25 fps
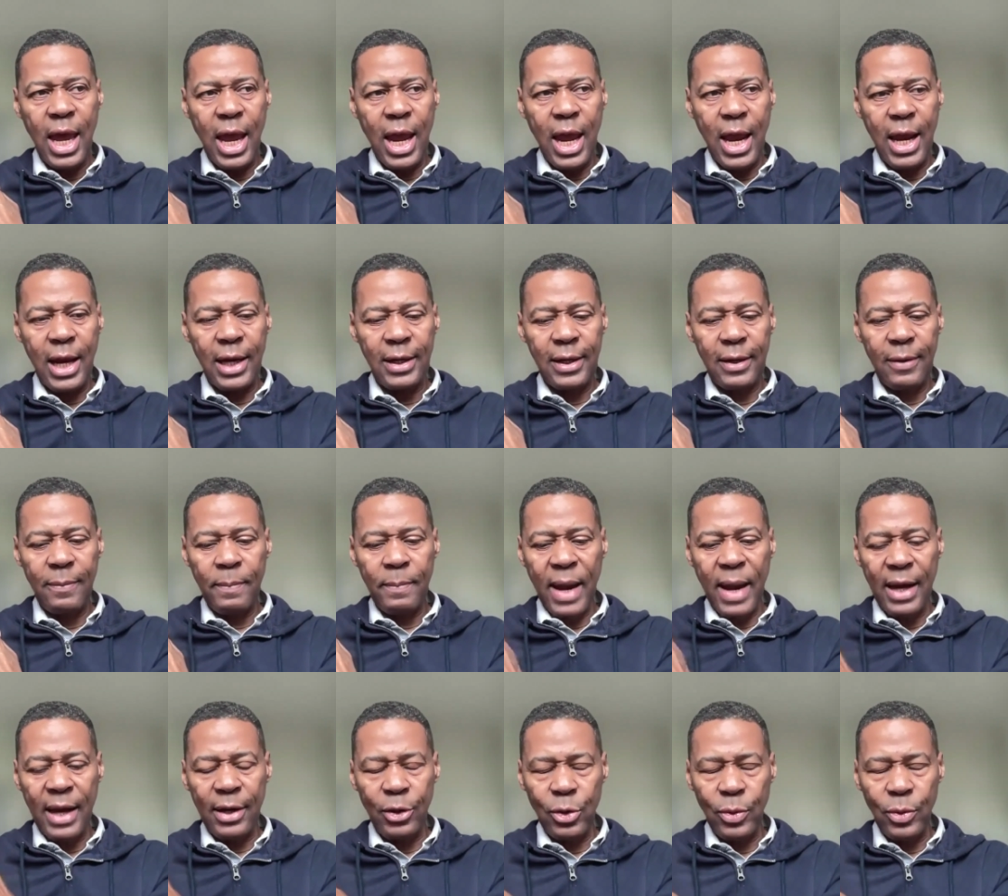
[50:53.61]
And
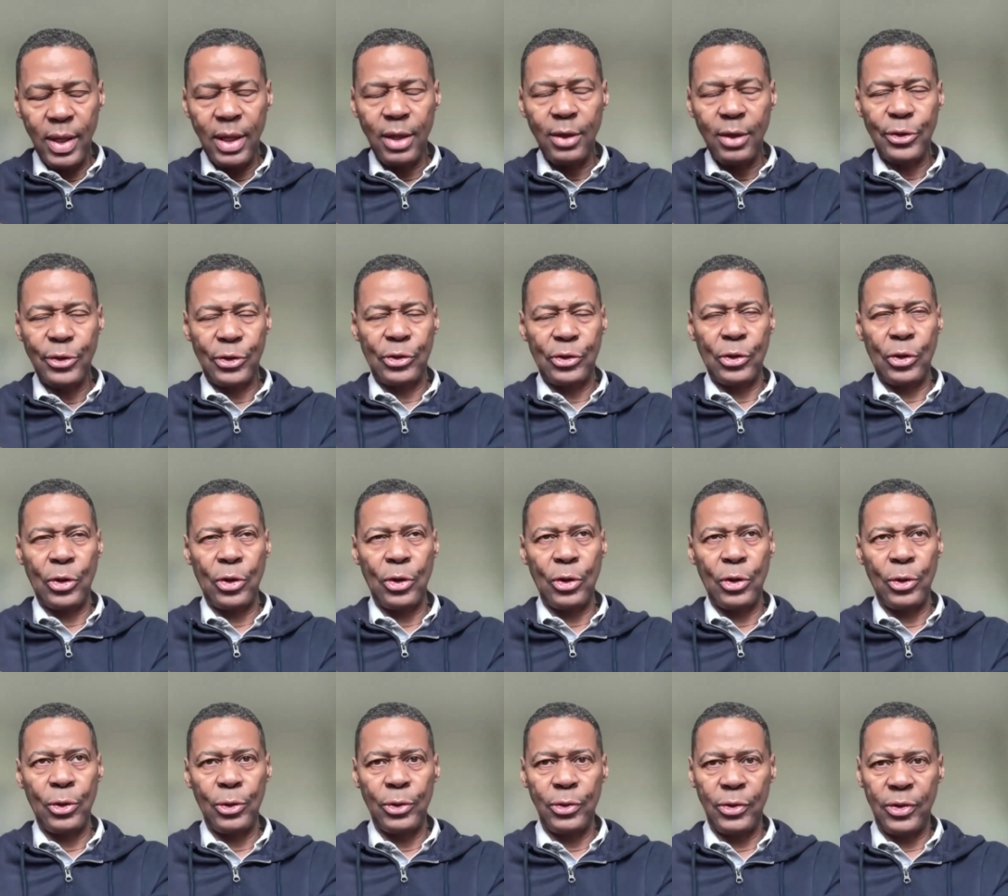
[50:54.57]
by doing
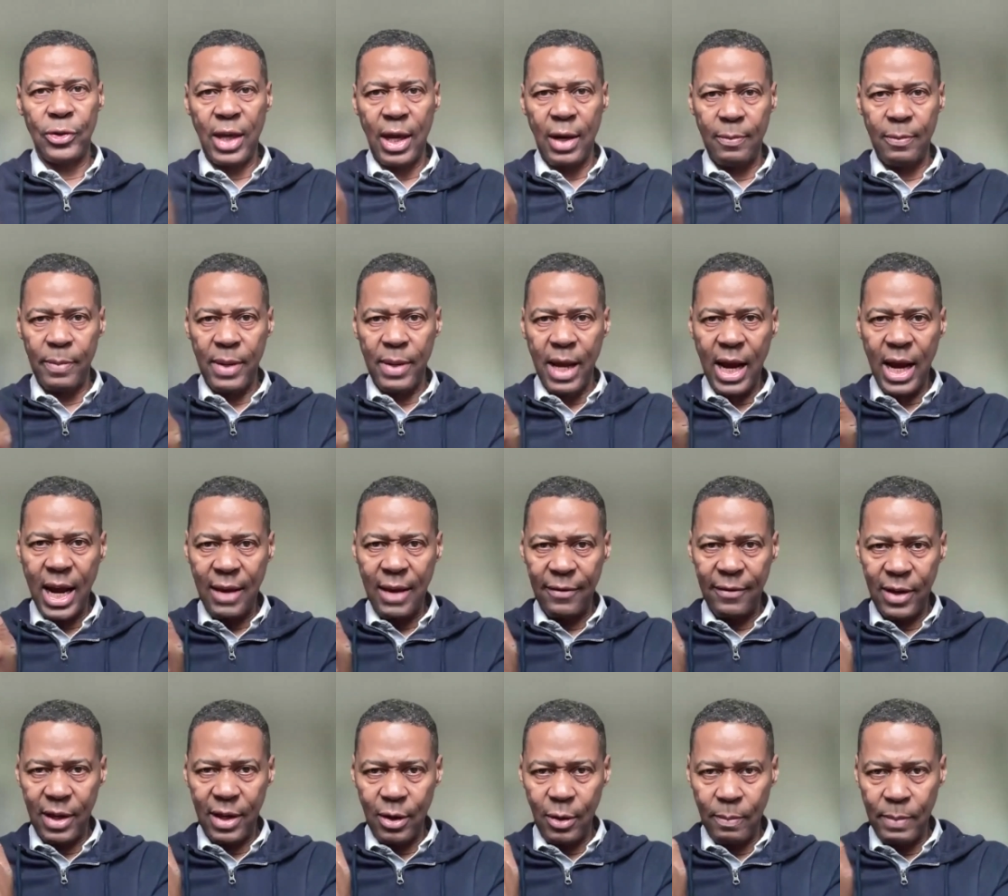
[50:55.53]
so, they'll be
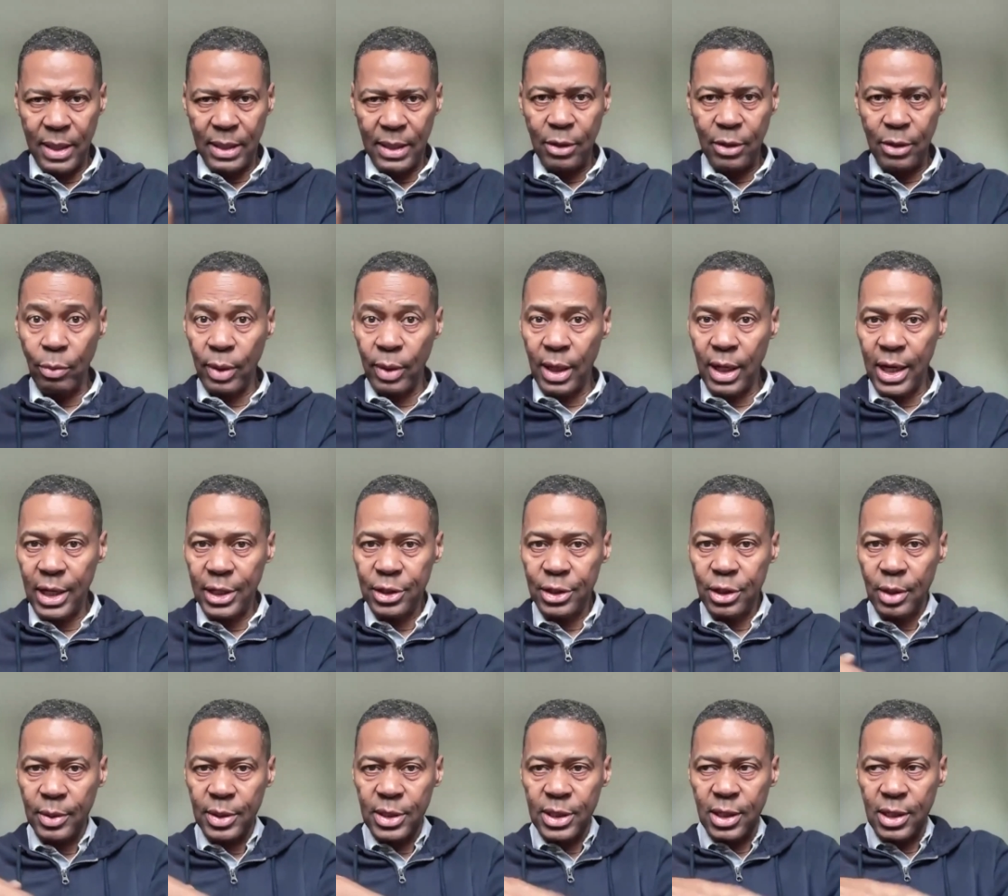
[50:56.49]
having a better
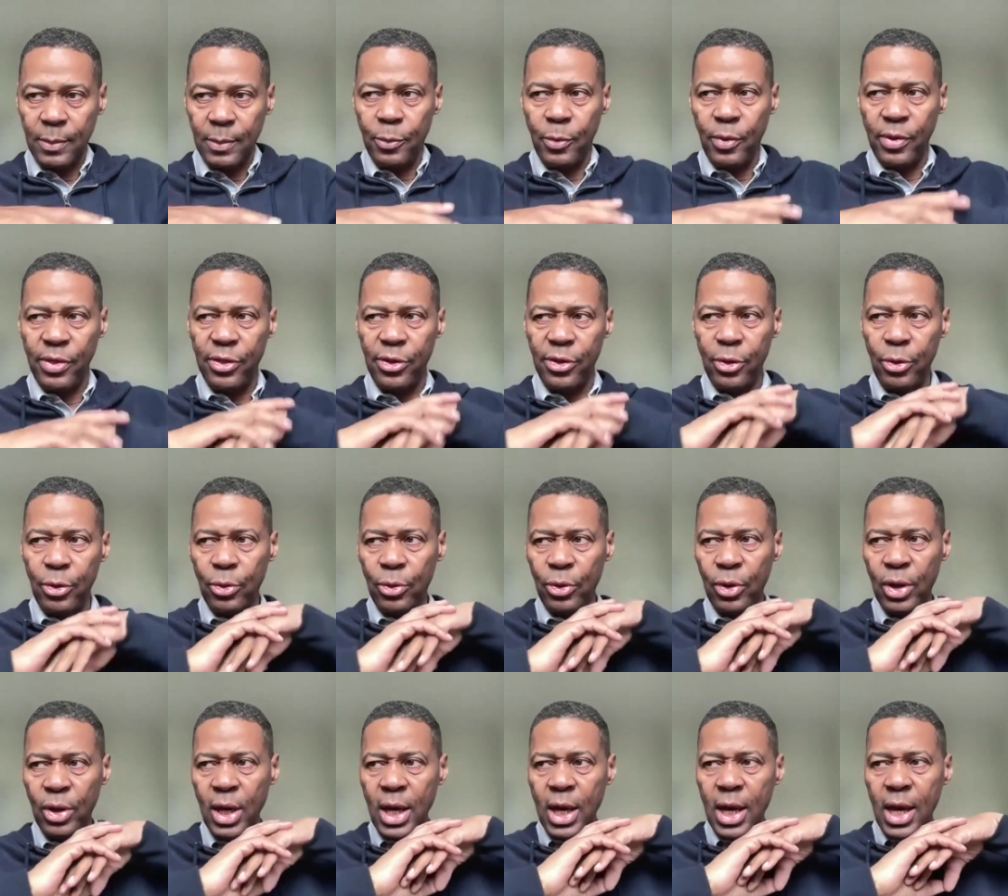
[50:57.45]
relationship with
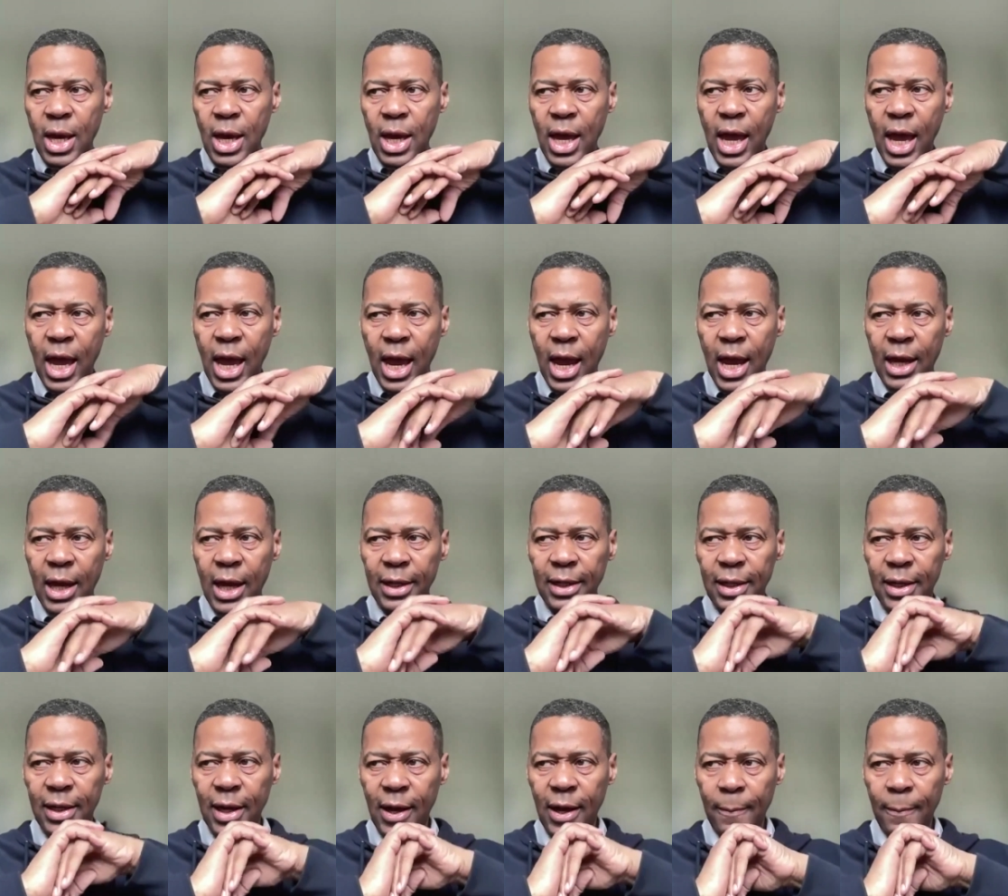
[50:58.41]
you,
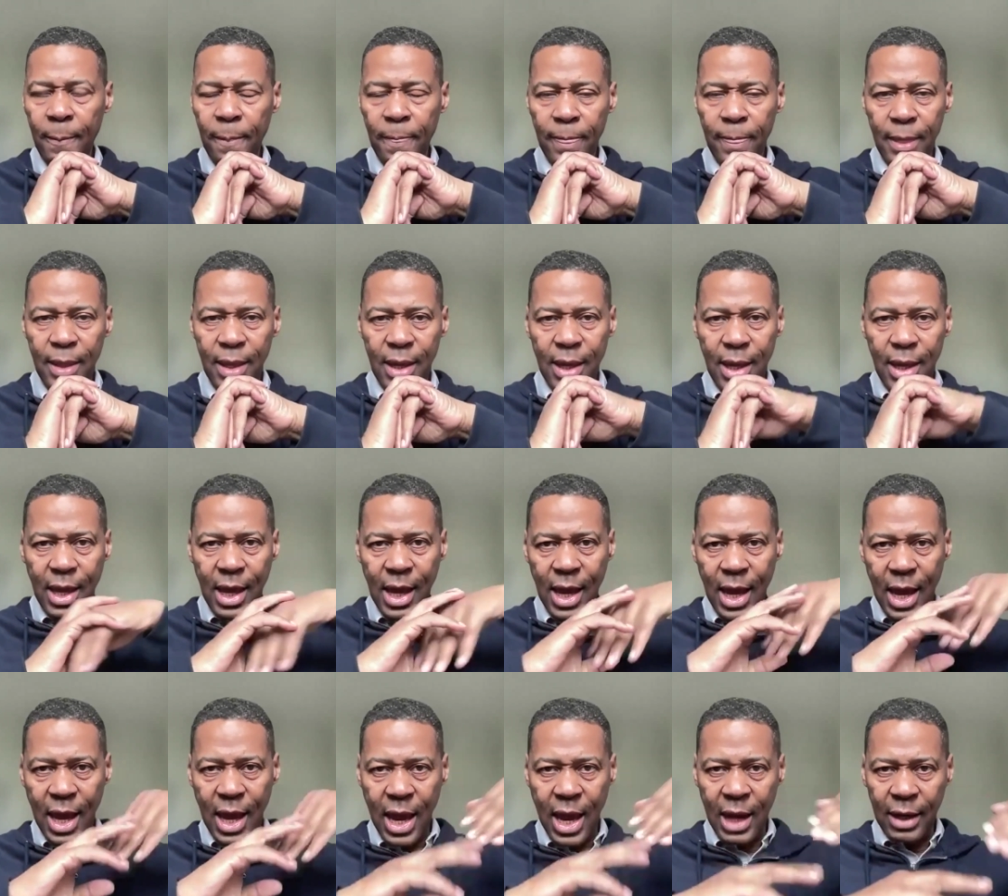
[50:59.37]
and
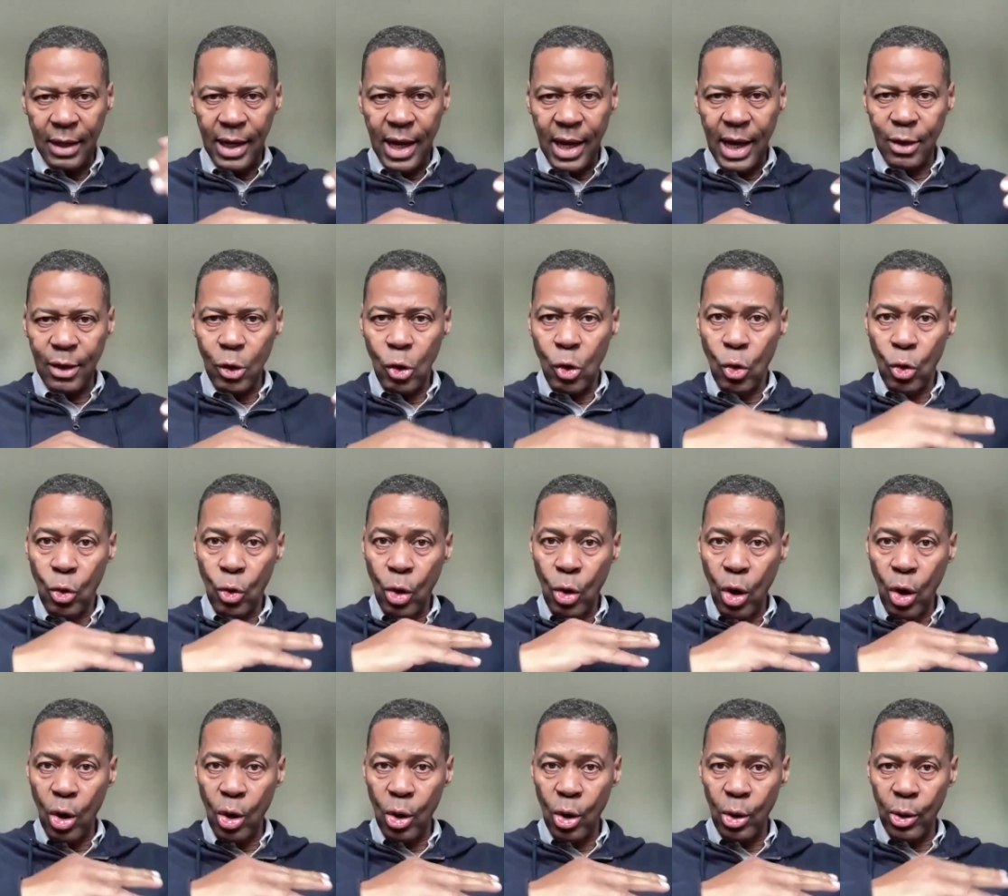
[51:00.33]
and
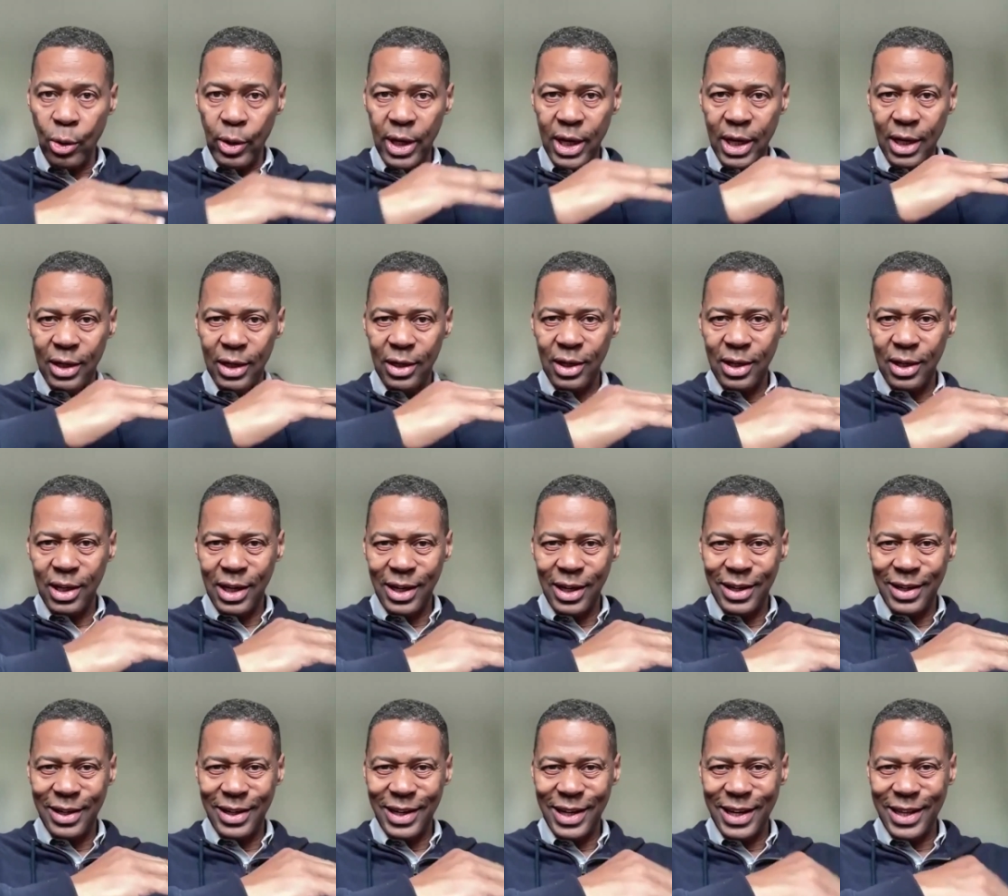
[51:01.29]
grow in
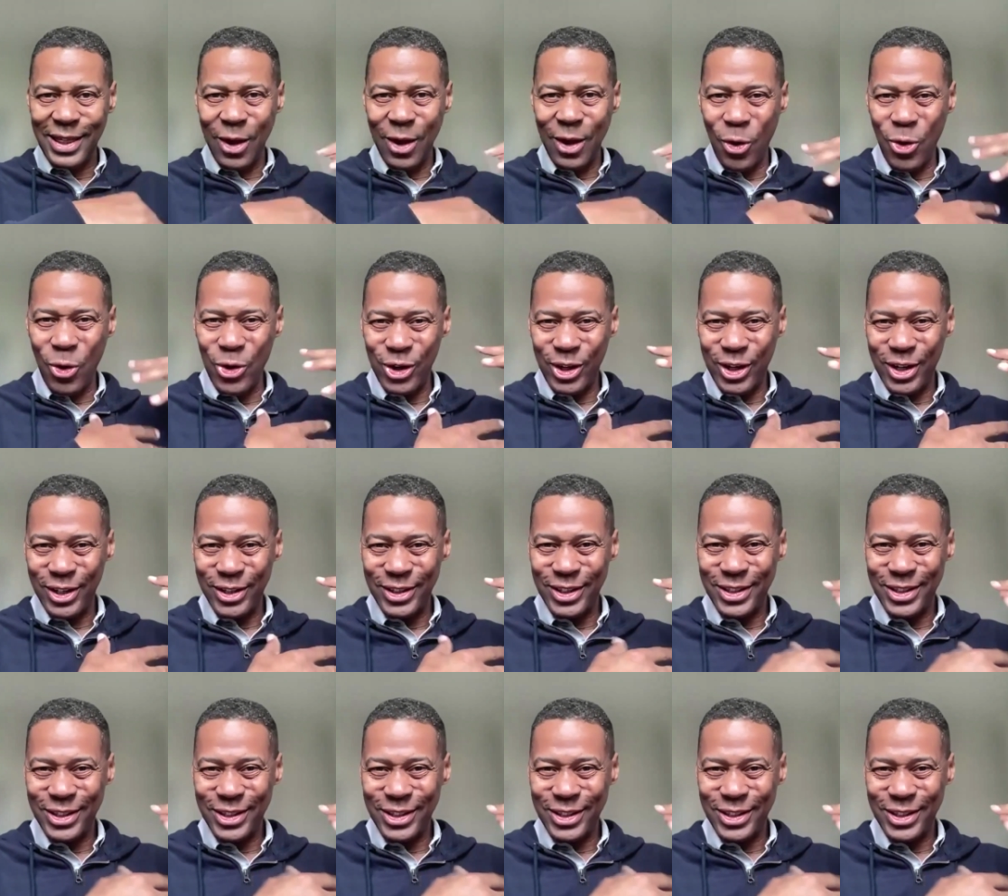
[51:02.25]
their own